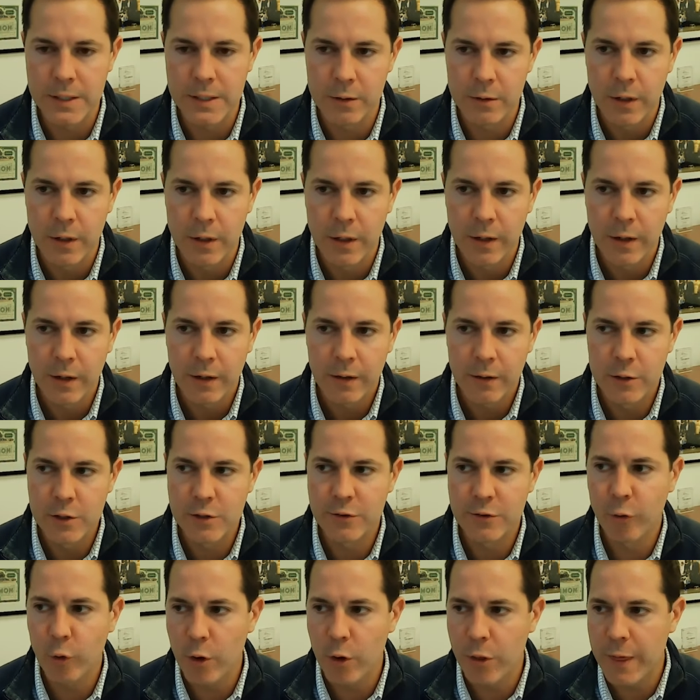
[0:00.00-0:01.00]
There, there's
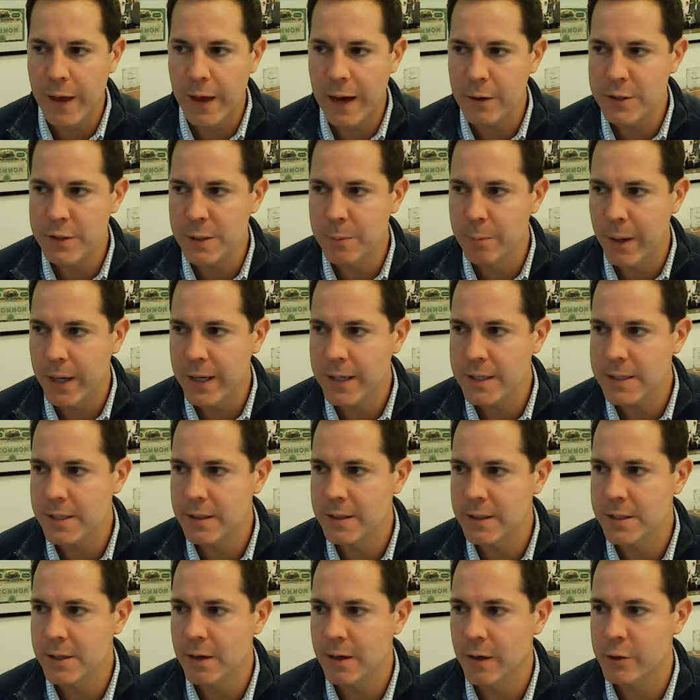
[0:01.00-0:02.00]
4,000 banks in
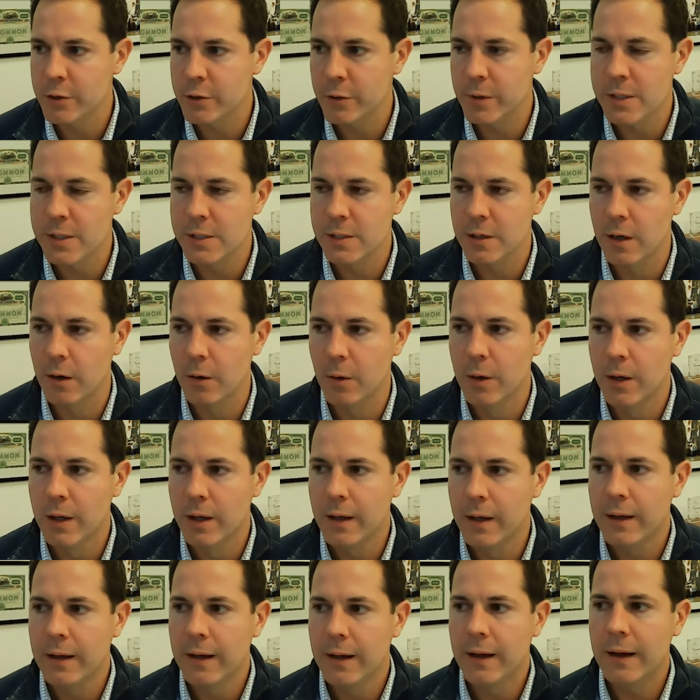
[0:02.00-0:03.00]
this country, so
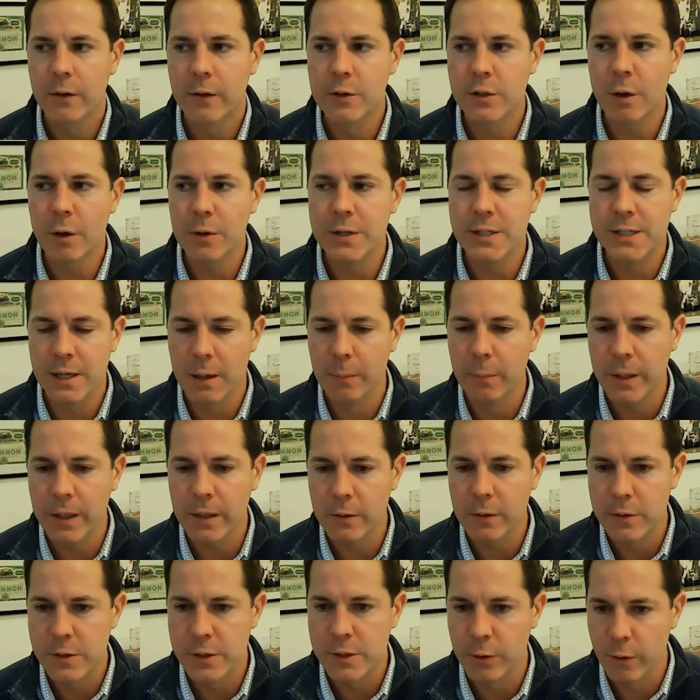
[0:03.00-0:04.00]
there's always somebody
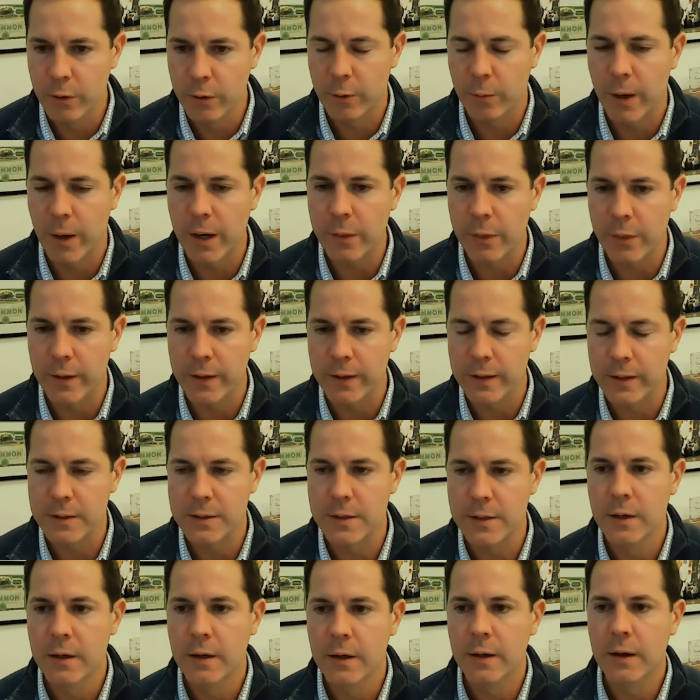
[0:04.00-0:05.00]
who's doing the right thing,
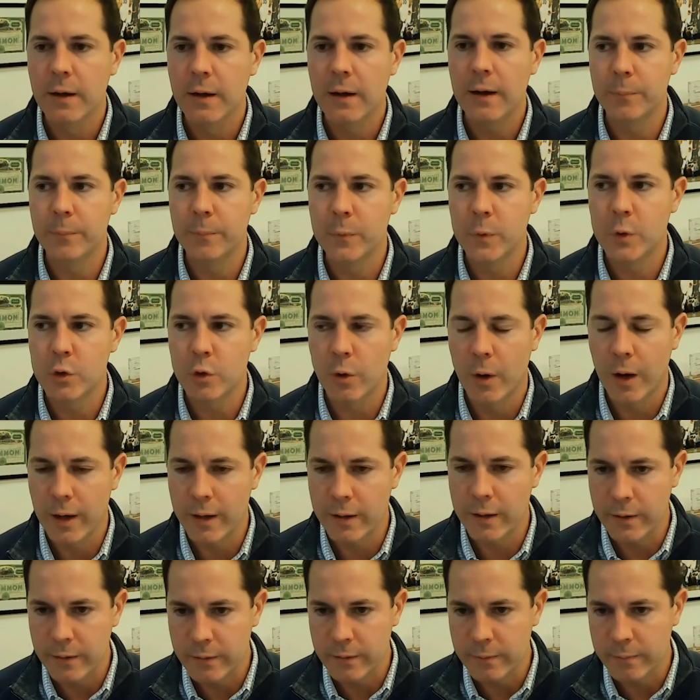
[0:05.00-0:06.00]

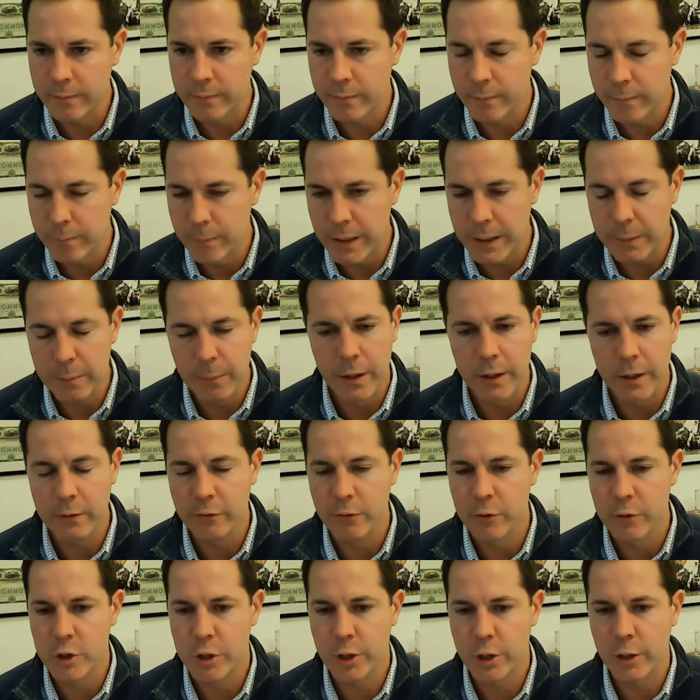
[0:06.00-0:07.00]
trying to make money
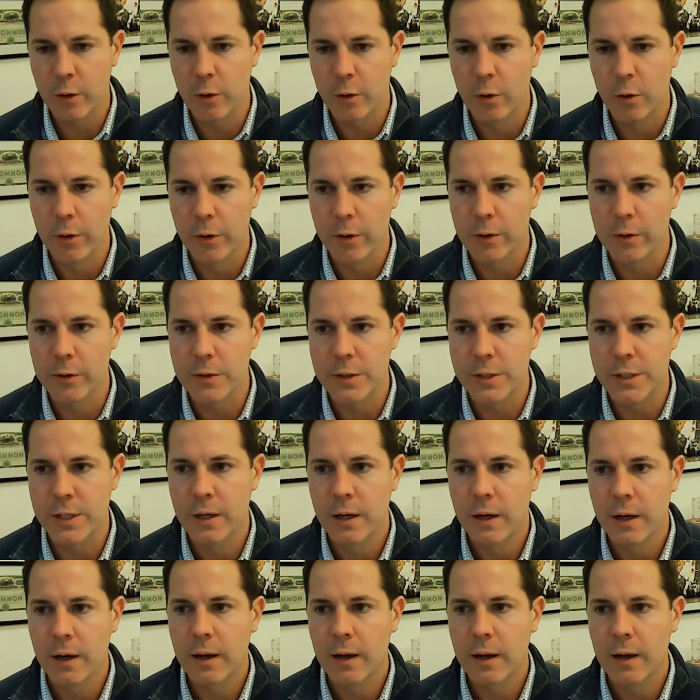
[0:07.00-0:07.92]
for shareholders.